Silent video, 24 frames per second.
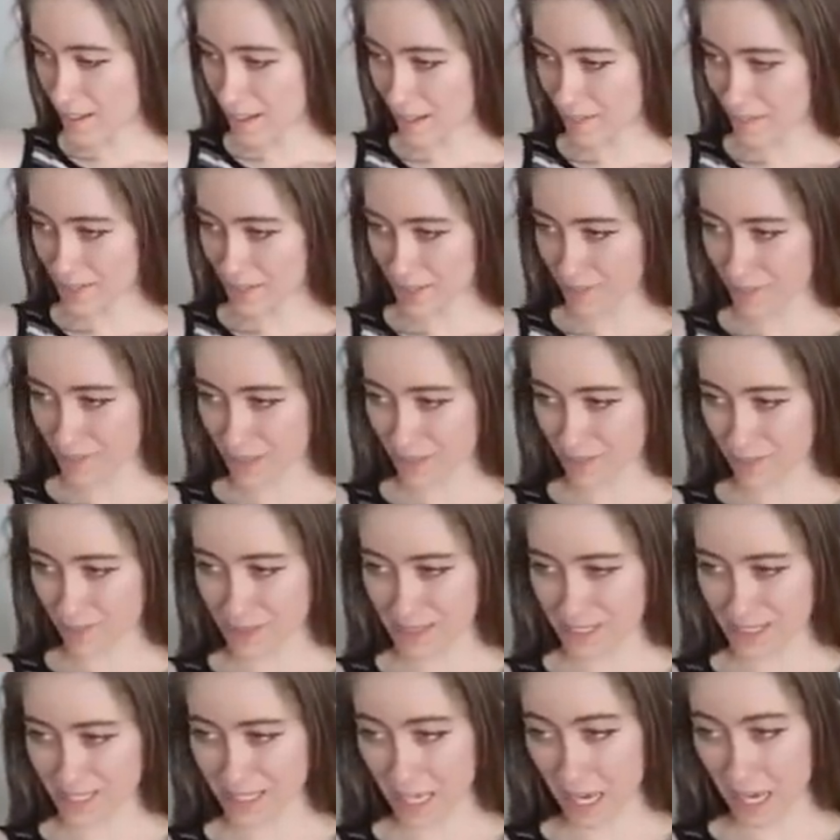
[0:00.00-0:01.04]
I'm gonna be,
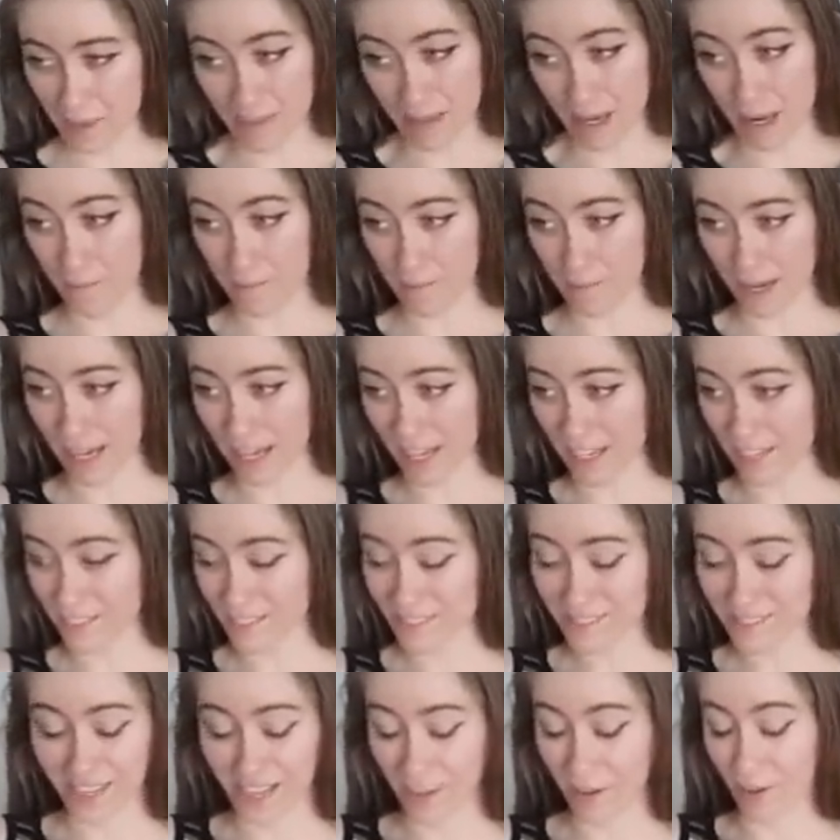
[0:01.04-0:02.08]
I mean, I
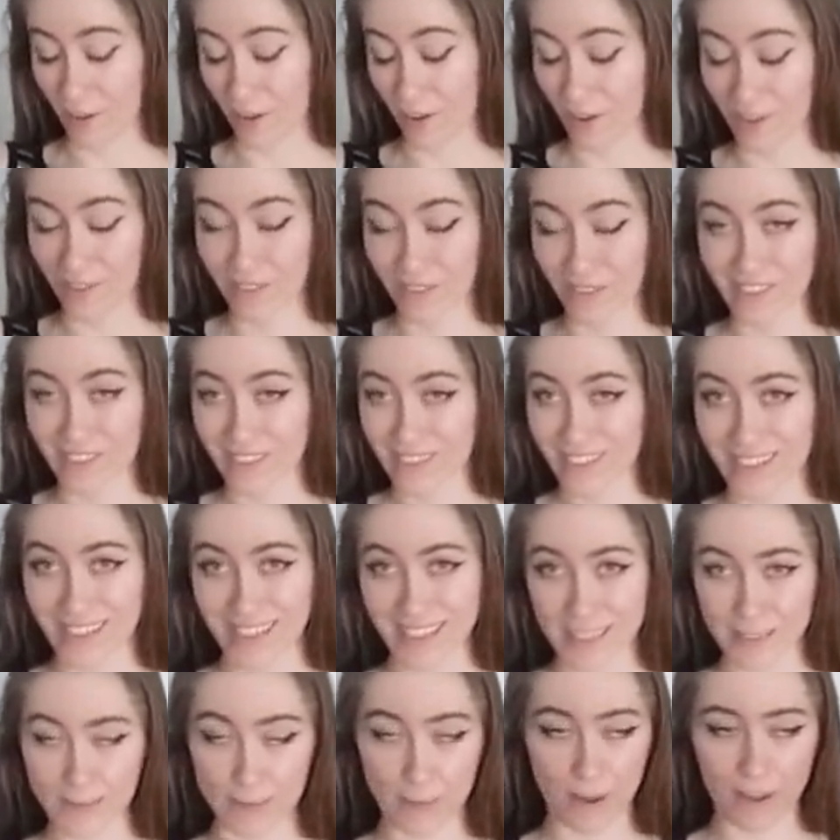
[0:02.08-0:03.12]
might, I don't know.
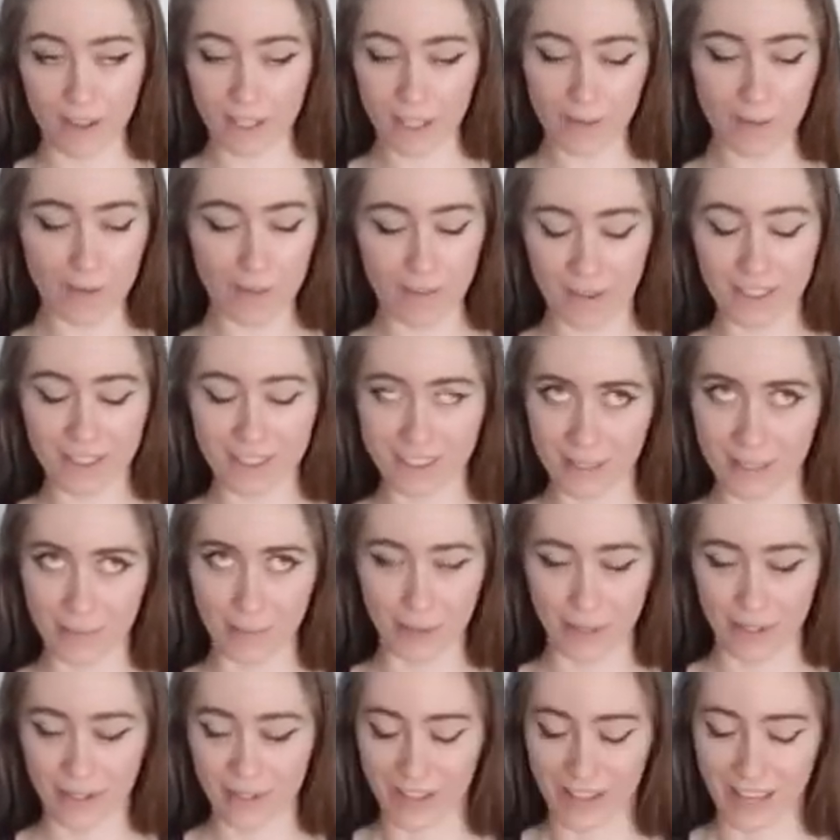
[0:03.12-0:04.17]
It's probably gonna be very
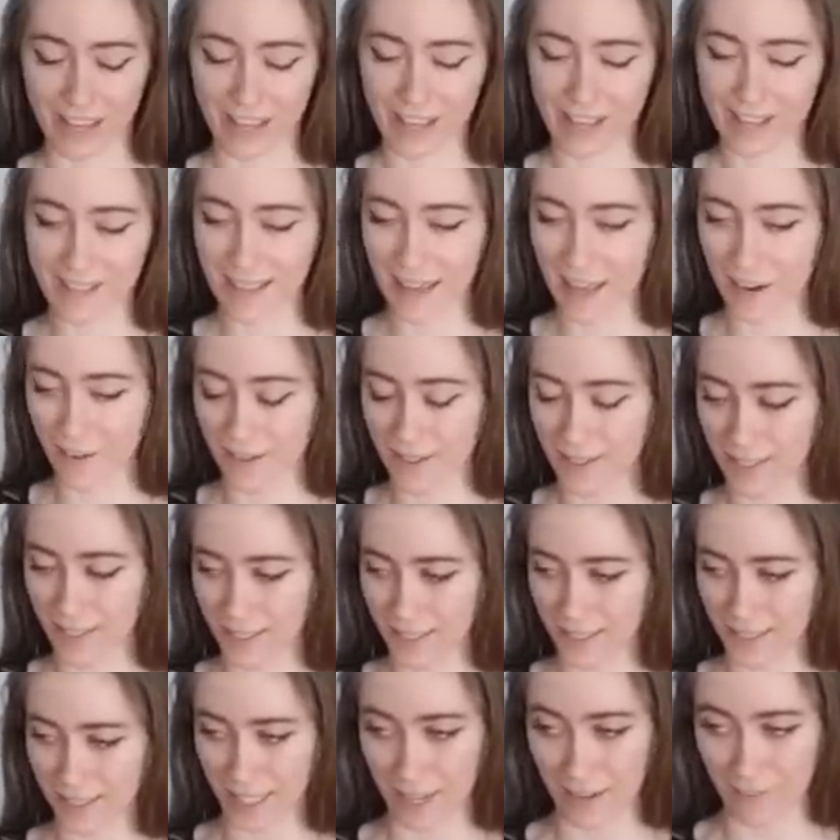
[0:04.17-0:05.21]
similar to that. That or I think
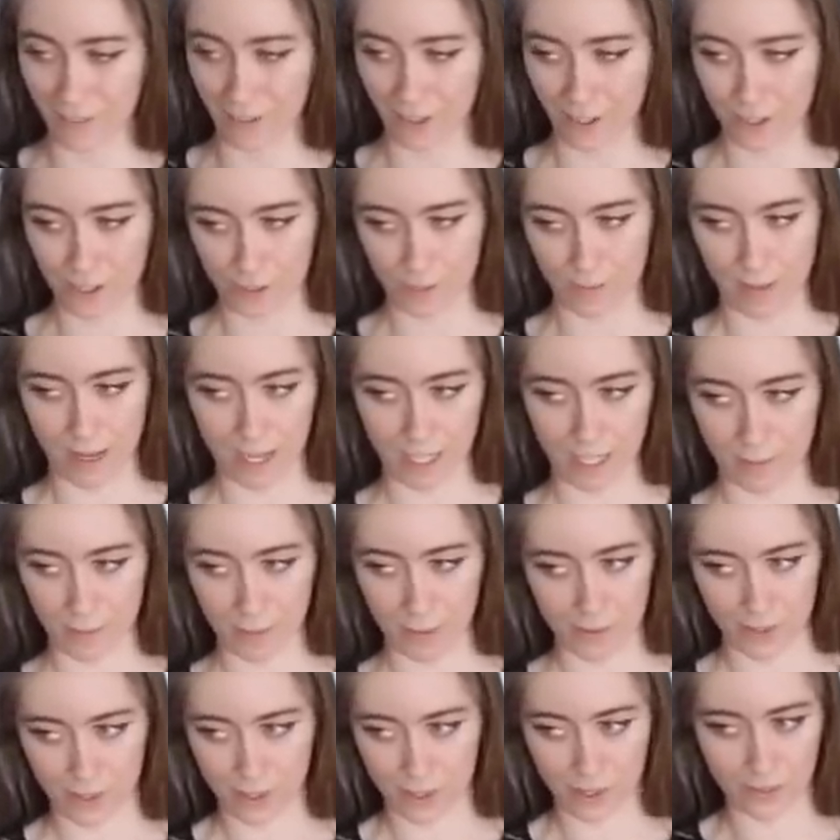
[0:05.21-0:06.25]
it's gonna have very dramatic
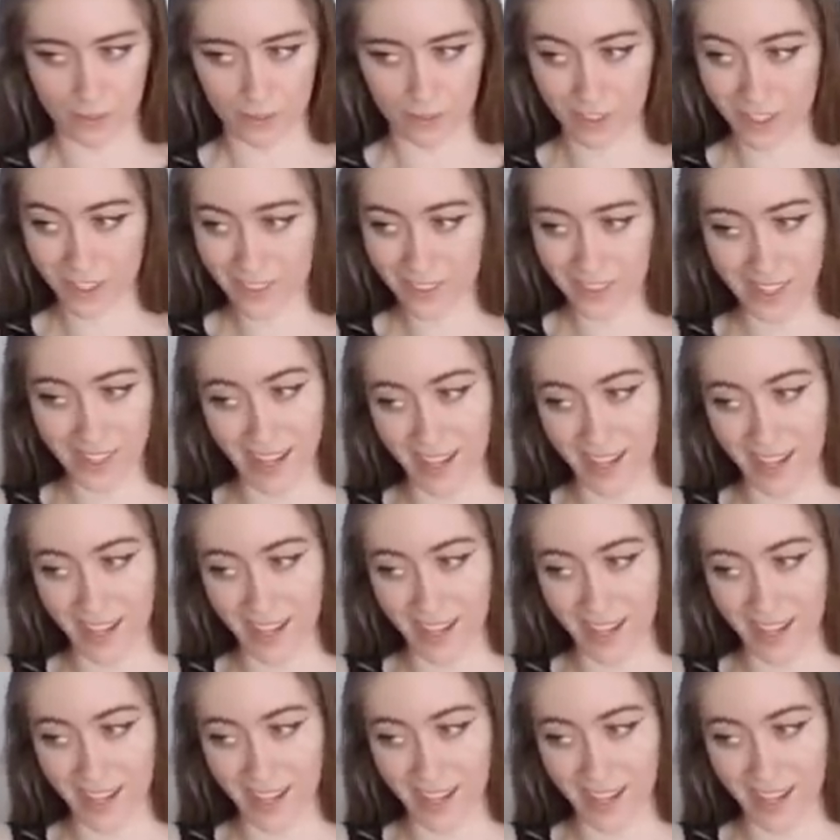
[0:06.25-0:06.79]
music over it.